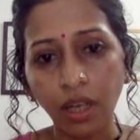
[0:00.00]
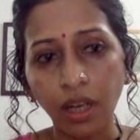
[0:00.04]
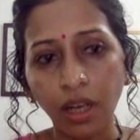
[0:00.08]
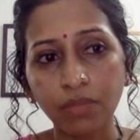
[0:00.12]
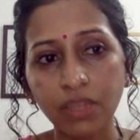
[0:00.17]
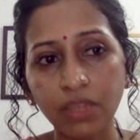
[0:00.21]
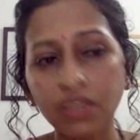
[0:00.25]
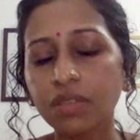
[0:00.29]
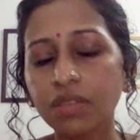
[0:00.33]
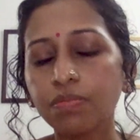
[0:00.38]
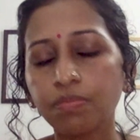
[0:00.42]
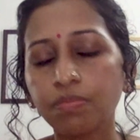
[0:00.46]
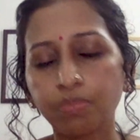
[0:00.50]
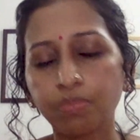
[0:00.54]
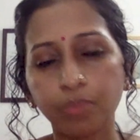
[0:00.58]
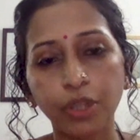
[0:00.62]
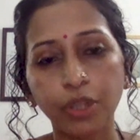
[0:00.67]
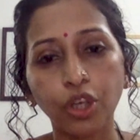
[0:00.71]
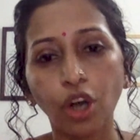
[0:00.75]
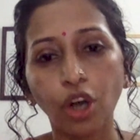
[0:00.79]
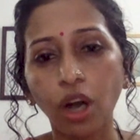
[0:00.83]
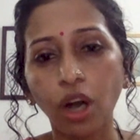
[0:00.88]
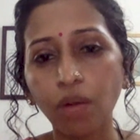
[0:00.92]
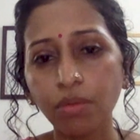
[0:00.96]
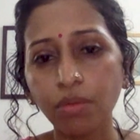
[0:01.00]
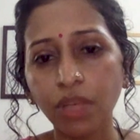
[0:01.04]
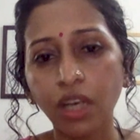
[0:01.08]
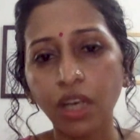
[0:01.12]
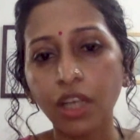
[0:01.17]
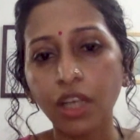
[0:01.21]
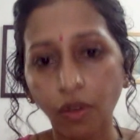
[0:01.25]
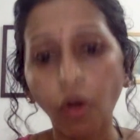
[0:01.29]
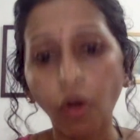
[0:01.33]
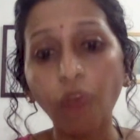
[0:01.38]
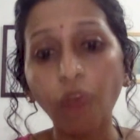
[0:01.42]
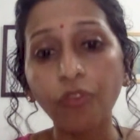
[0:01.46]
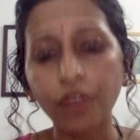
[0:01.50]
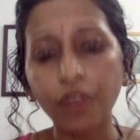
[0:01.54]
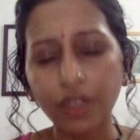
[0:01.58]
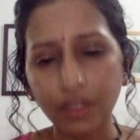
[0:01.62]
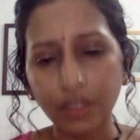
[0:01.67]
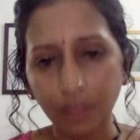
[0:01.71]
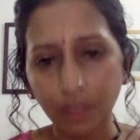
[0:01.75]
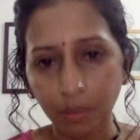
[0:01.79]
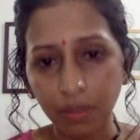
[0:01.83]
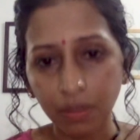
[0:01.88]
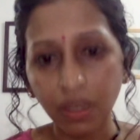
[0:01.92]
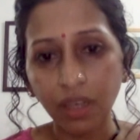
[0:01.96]
It's predominantly offering
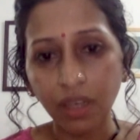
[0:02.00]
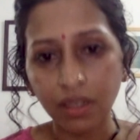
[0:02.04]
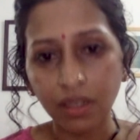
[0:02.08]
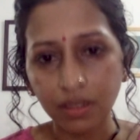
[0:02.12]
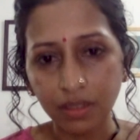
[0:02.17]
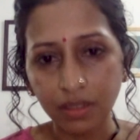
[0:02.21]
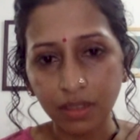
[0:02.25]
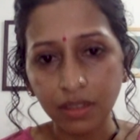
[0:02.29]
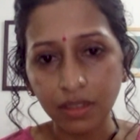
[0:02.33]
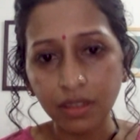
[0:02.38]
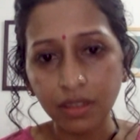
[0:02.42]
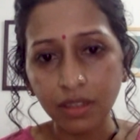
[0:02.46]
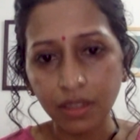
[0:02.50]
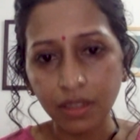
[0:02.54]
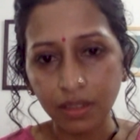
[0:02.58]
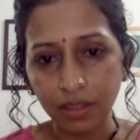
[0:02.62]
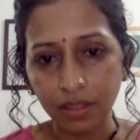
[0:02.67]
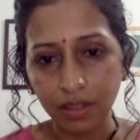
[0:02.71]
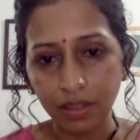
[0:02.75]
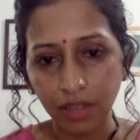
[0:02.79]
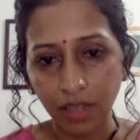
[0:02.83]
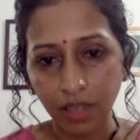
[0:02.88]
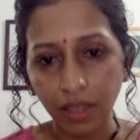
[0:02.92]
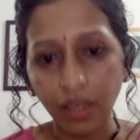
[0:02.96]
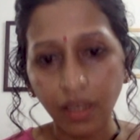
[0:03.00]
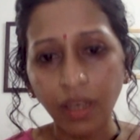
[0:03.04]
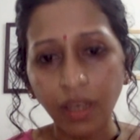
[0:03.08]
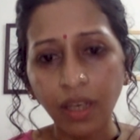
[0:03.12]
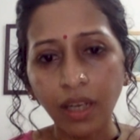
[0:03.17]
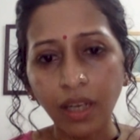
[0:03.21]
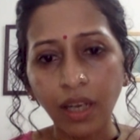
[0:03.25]
them consistency